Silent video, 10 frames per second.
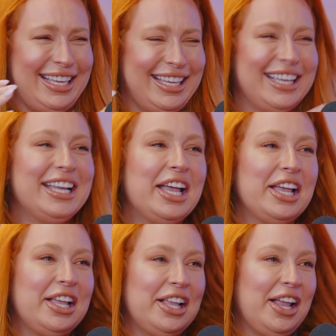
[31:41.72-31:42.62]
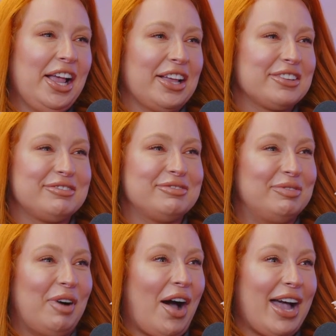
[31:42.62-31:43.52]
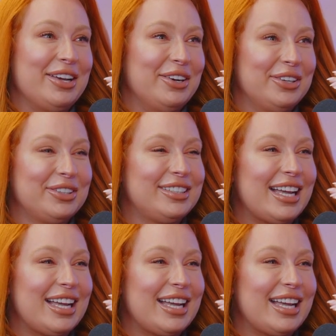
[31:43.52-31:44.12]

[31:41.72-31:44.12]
No, that's wild to even start off with.